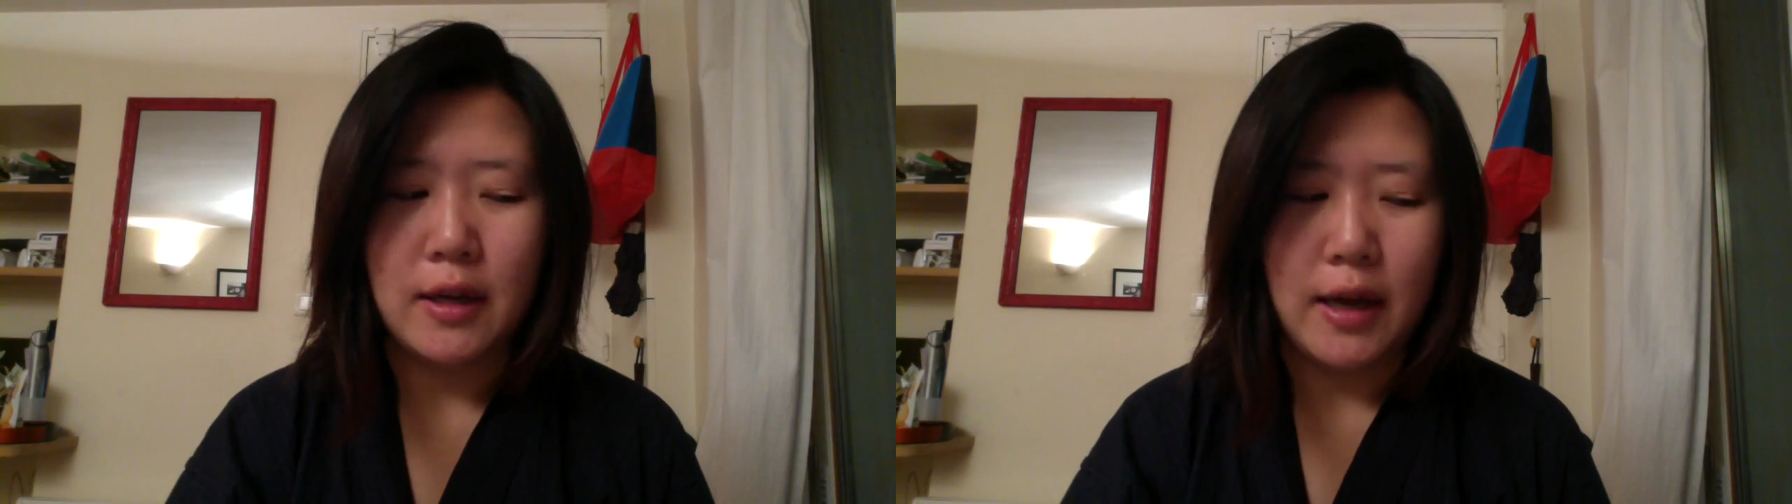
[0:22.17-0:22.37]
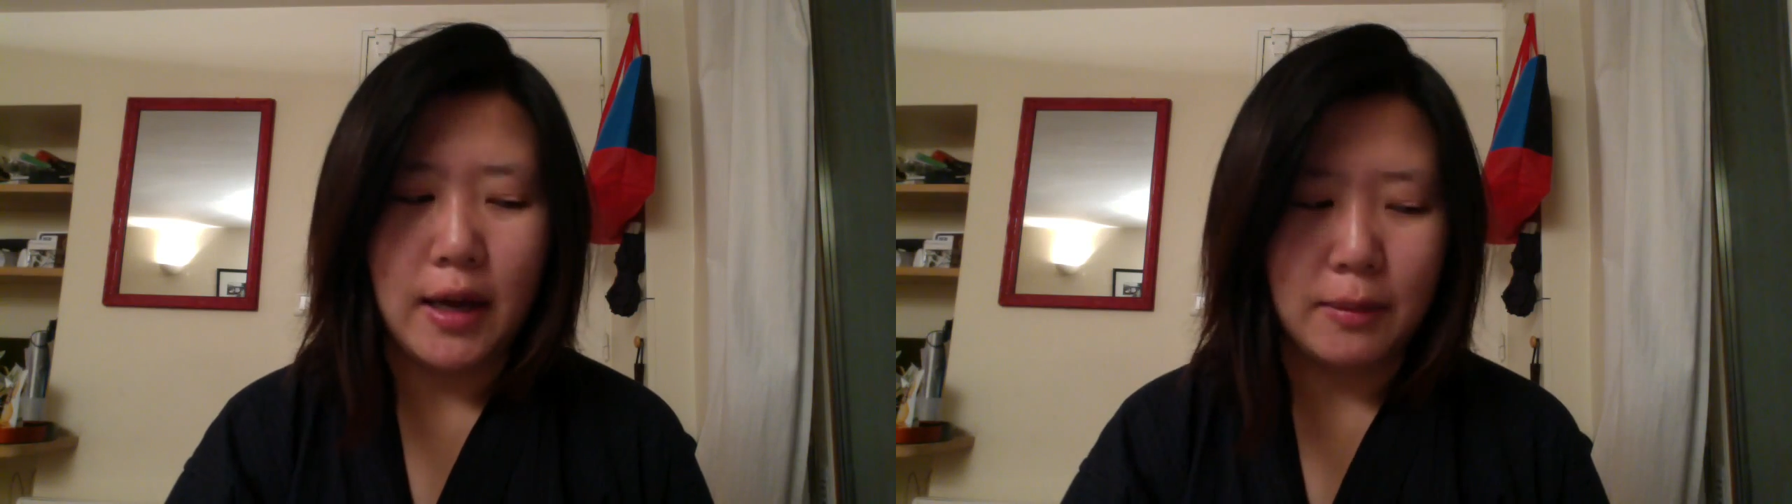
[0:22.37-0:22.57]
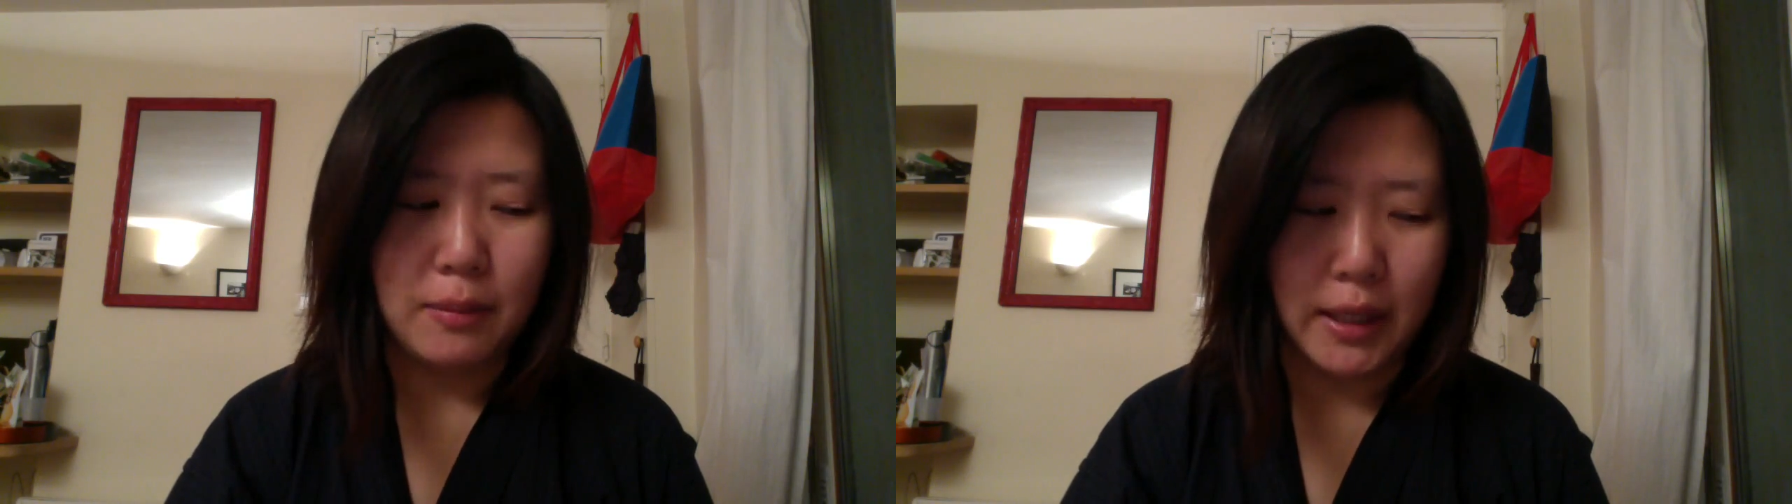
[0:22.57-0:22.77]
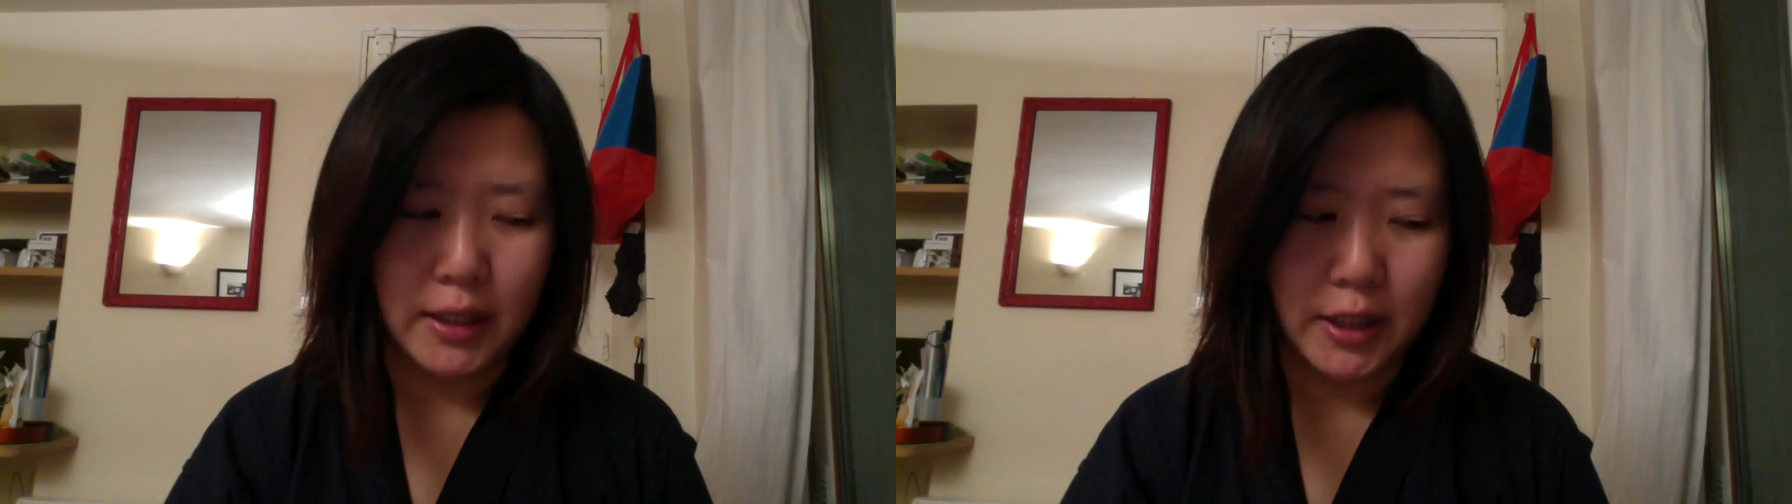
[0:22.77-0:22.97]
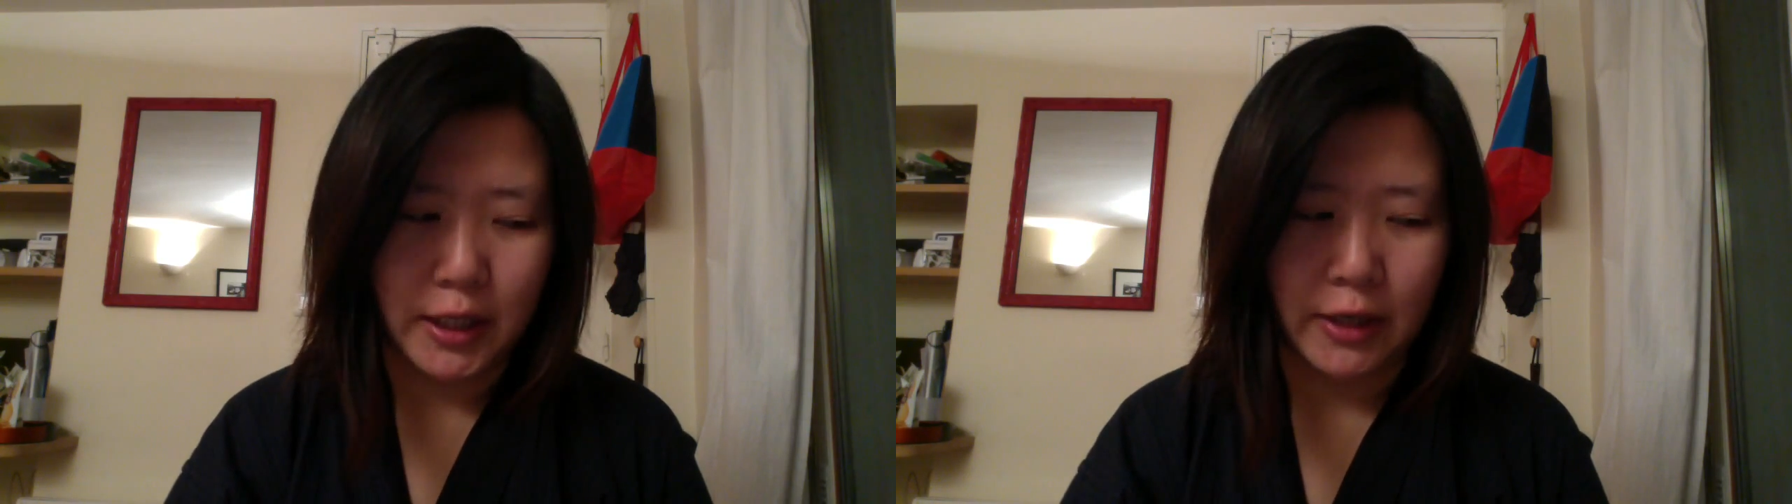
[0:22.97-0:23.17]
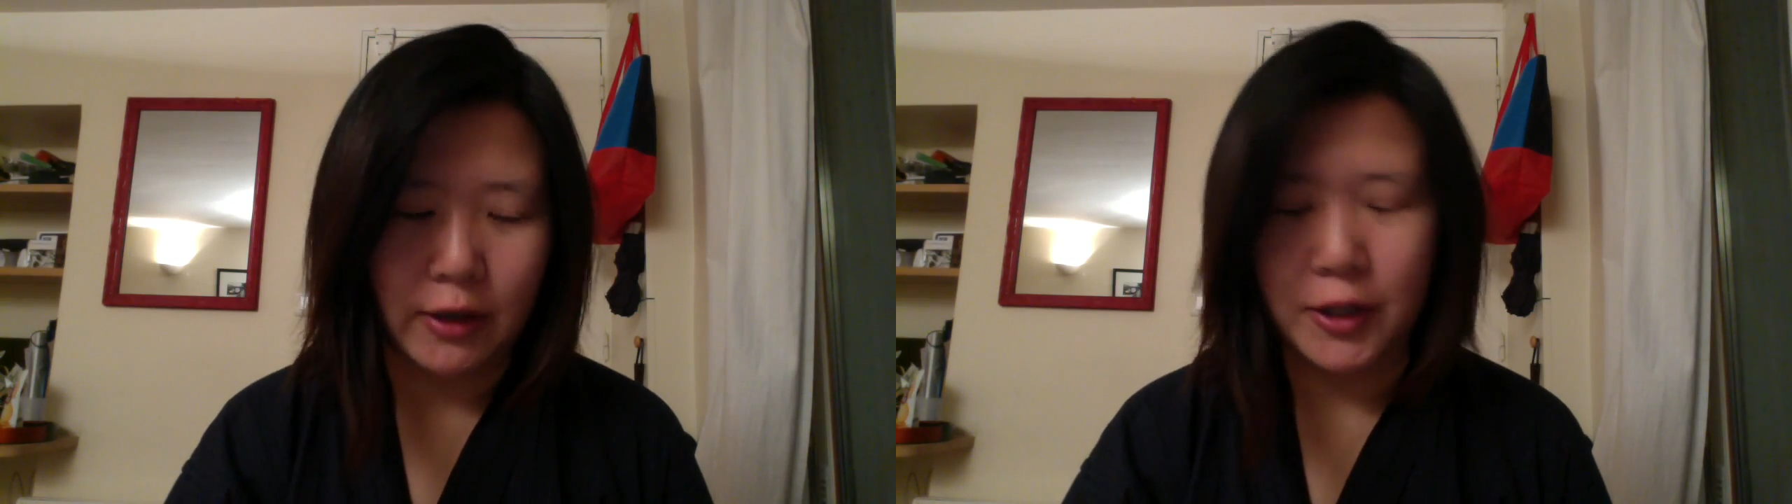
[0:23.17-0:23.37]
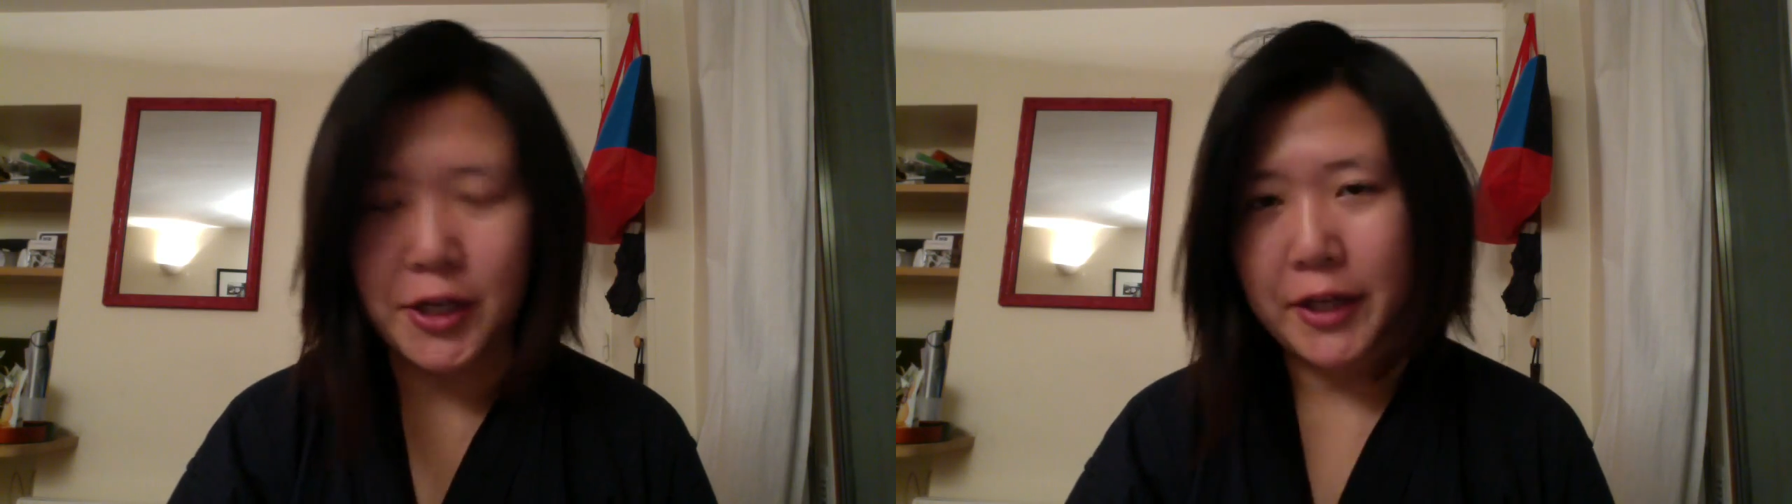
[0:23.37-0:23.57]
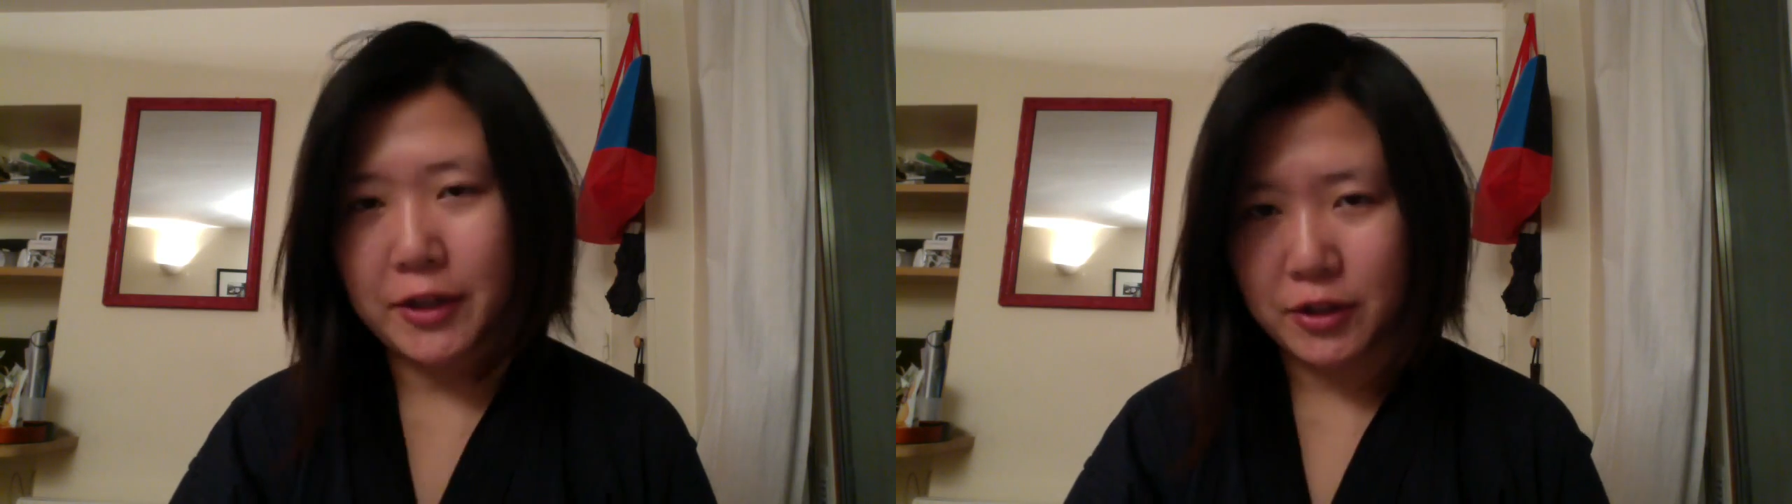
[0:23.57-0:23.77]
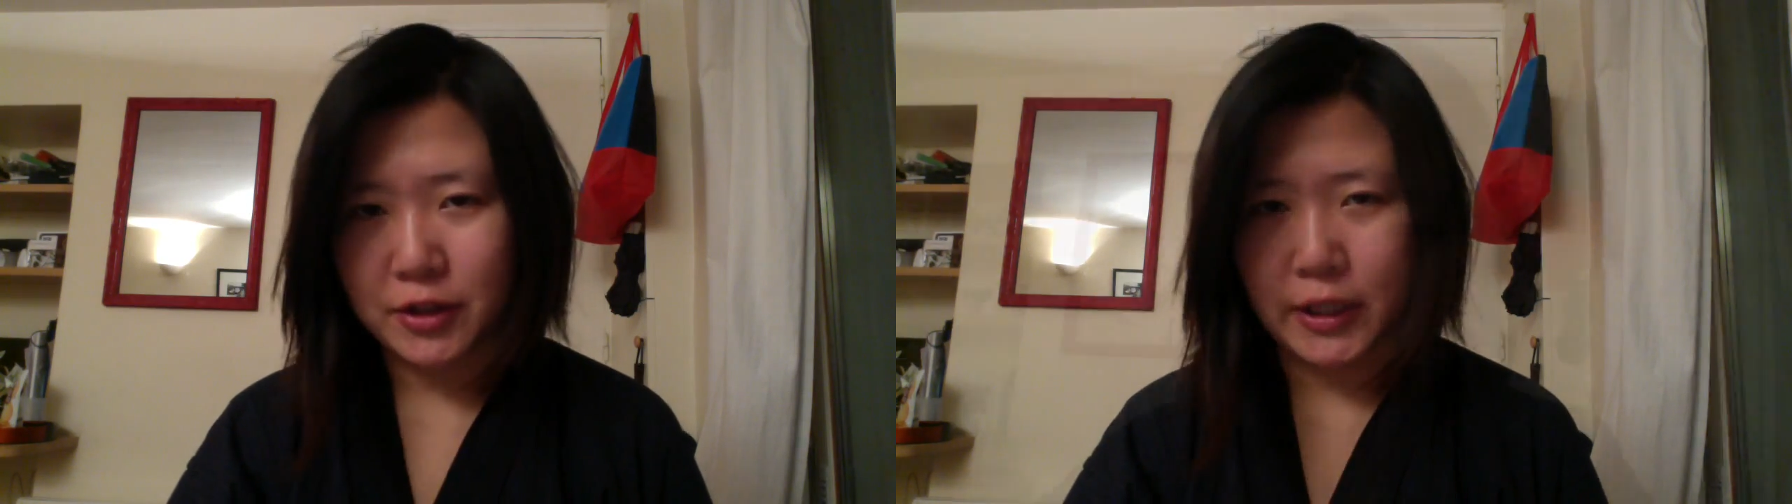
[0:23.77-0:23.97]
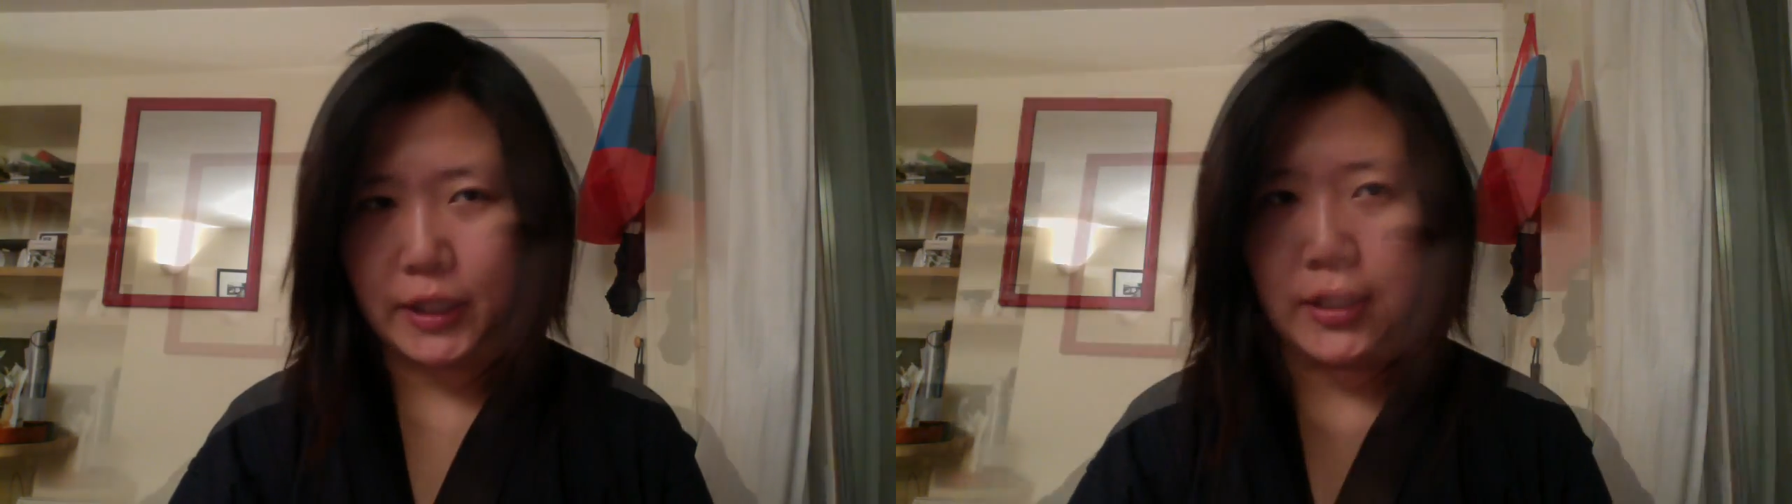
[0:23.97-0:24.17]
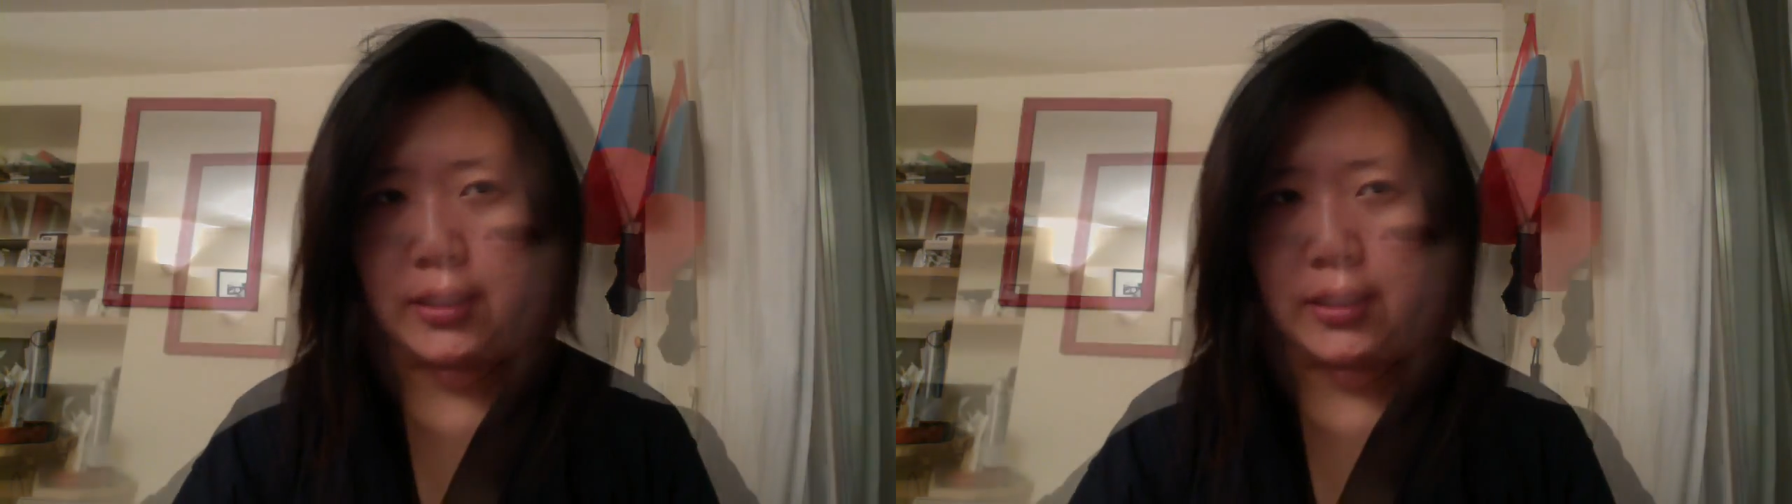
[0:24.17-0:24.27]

had a minor in art history.